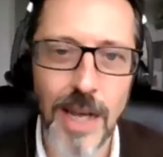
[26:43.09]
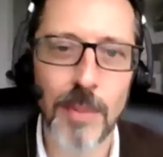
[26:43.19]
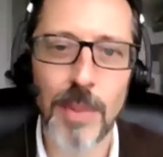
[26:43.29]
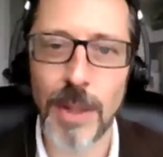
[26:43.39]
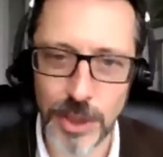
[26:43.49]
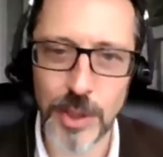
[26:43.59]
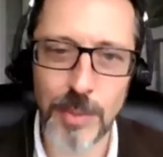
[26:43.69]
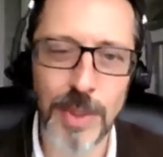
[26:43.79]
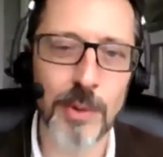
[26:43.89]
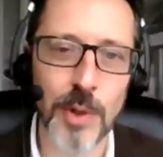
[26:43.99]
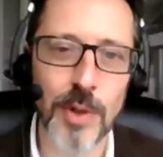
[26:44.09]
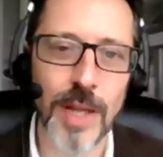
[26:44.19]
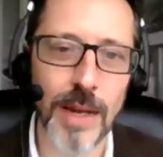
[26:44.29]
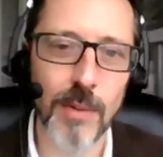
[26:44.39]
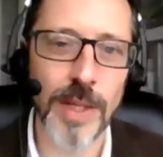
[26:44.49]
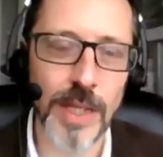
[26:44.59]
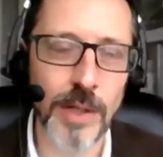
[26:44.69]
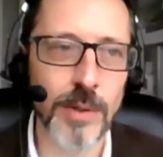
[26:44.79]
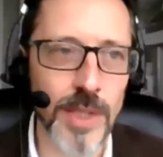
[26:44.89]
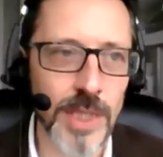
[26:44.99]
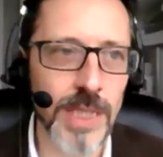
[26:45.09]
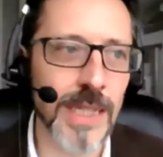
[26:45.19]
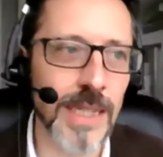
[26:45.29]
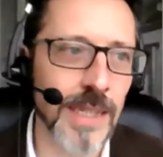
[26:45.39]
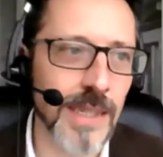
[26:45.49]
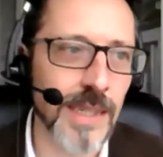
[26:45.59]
and perhaps just to build on that, whether you see